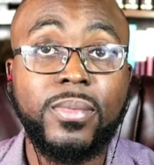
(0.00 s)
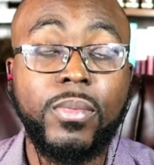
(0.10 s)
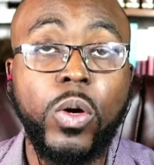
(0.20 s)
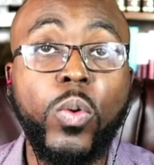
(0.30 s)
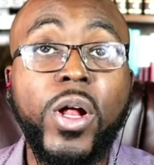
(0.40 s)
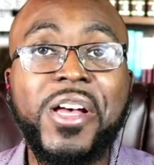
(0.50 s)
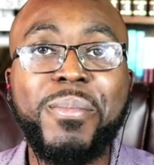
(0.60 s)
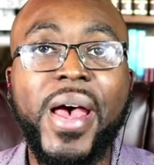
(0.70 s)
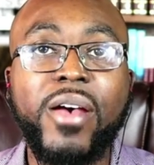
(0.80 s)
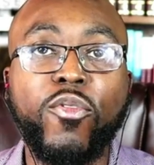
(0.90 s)
Welcome
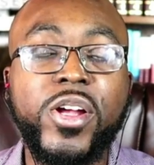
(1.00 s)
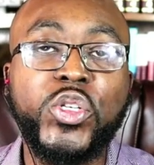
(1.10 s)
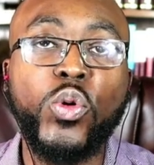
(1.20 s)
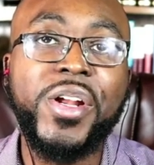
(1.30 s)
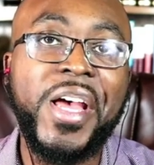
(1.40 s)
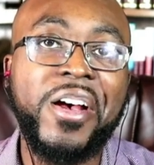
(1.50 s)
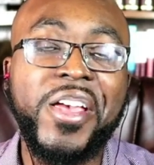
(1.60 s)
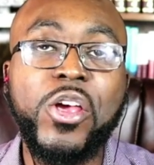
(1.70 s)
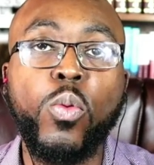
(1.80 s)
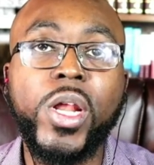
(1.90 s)
back, friends. You are now
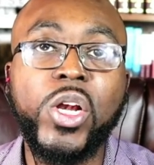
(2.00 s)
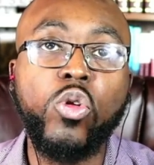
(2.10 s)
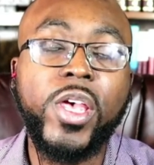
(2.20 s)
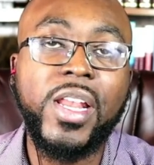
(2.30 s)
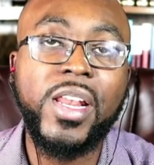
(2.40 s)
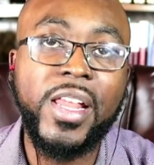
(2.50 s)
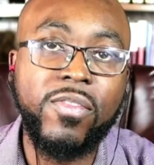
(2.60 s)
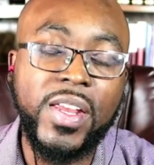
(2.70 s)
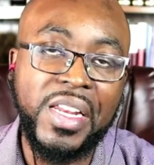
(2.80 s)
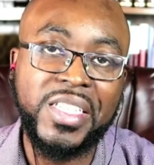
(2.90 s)
here with Look and Live,
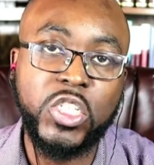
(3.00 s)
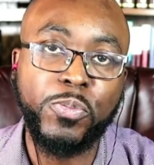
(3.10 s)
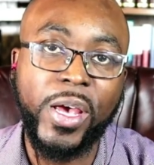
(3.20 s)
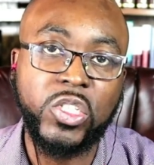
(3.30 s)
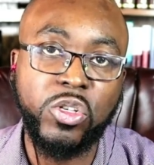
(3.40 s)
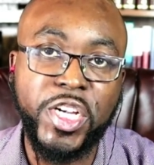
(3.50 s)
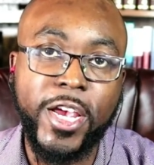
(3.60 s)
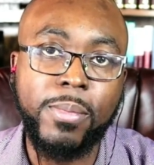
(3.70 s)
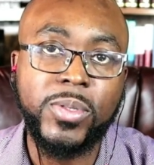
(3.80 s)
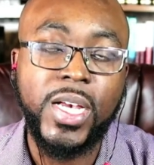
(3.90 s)
and this is Pastor
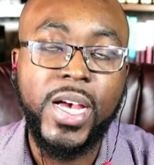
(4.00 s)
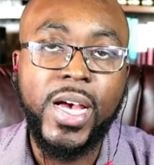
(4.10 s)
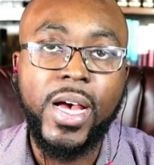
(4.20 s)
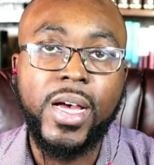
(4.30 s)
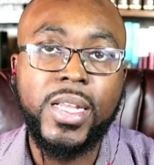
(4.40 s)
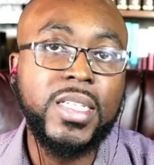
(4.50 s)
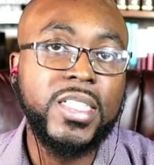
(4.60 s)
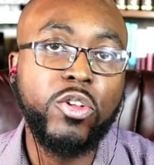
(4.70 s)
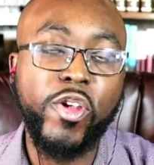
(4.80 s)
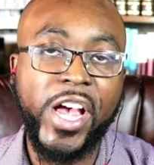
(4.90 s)
James. This is
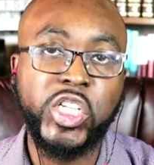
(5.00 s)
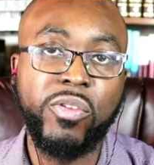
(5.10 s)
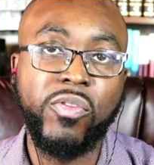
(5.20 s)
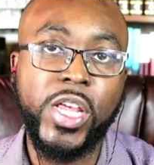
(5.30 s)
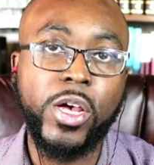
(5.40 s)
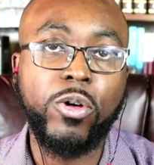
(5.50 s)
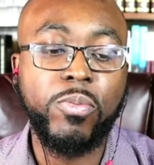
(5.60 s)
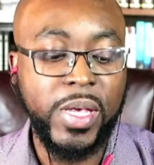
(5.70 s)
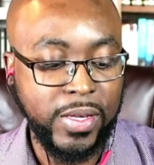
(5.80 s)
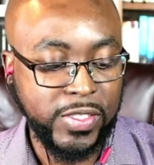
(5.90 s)
a reaction video
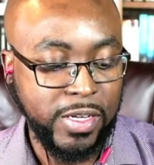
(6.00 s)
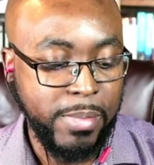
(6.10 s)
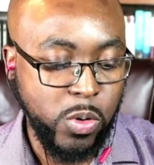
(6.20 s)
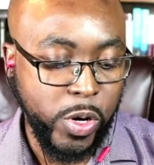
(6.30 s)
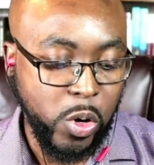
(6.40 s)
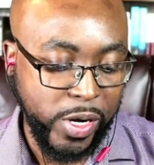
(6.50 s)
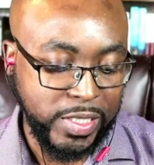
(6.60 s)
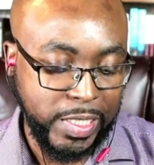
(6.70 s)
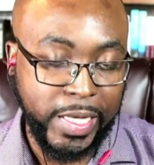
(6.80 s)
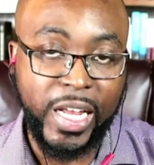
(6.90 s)
because somebody requested that I